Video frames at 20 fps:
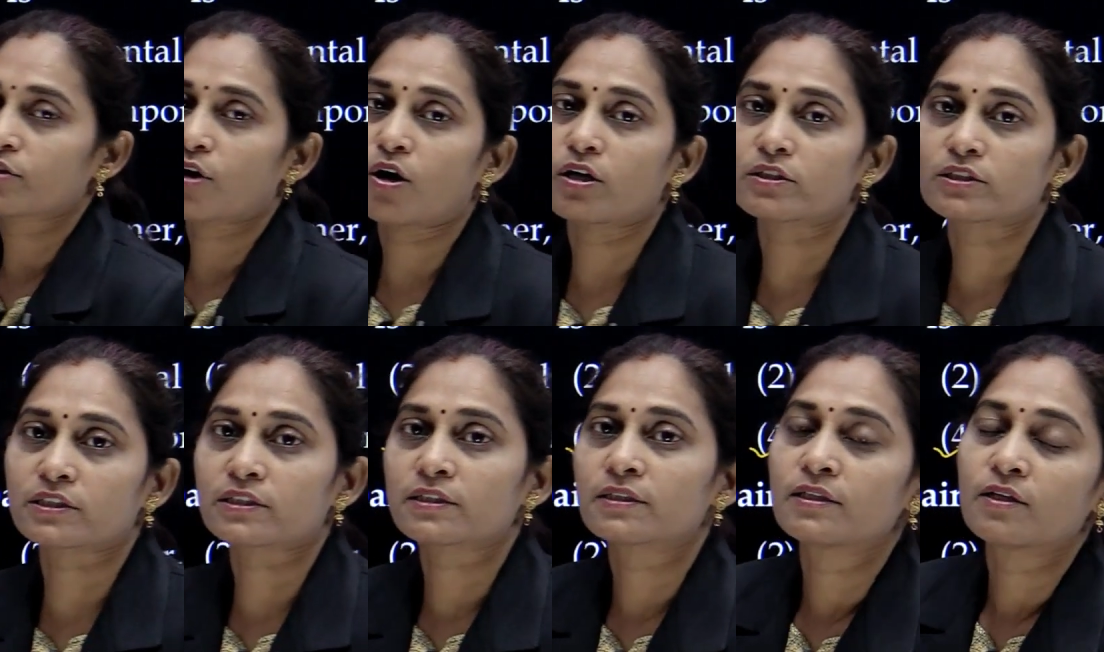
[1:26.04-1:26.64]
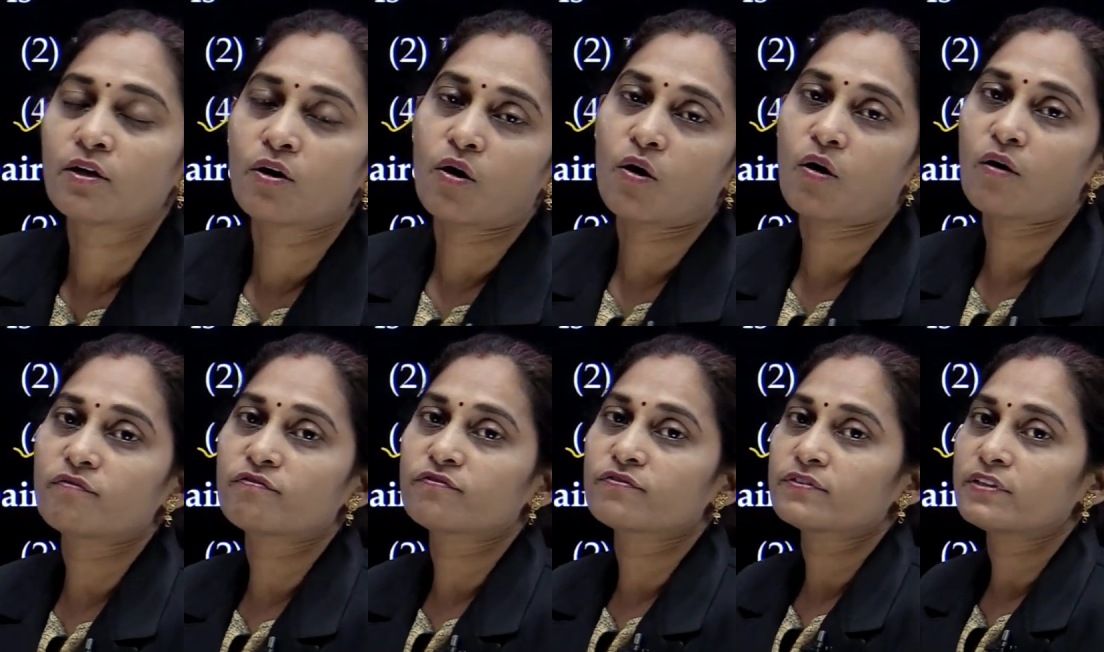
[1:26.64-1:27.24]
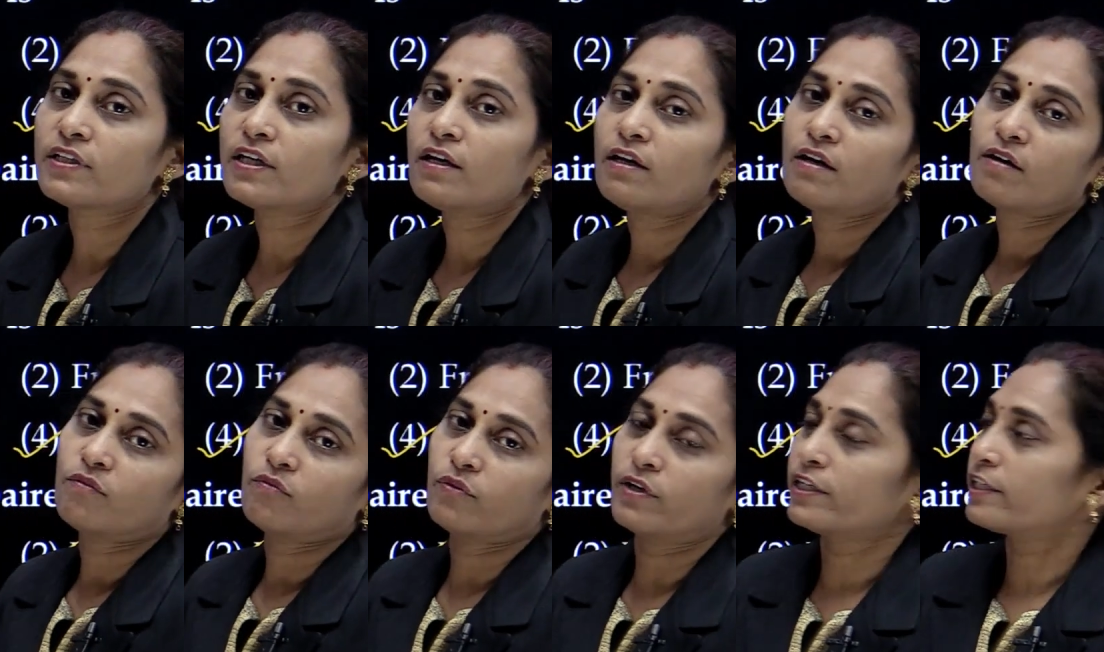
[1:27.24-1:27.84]
notch of the
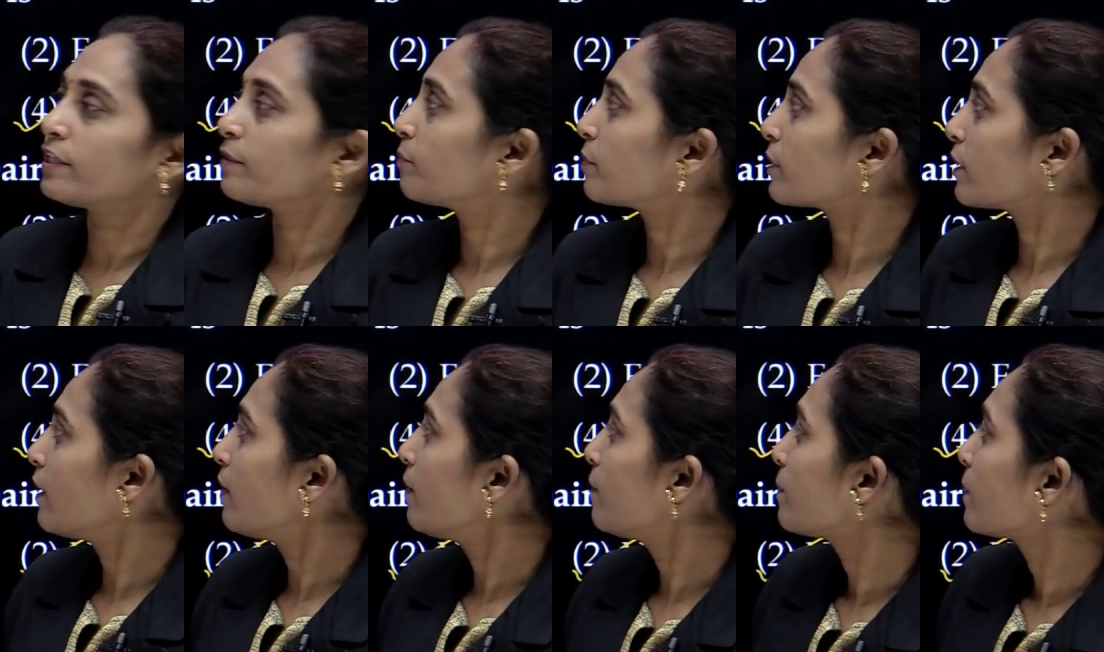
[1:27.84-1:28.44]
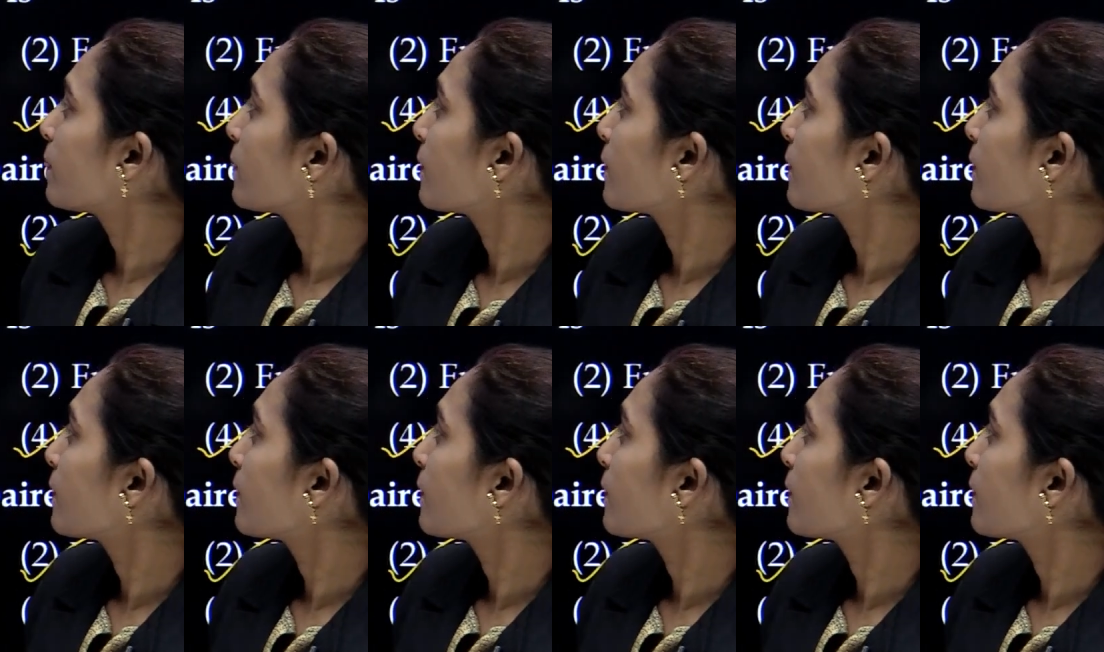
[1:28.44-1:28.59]
vertebra.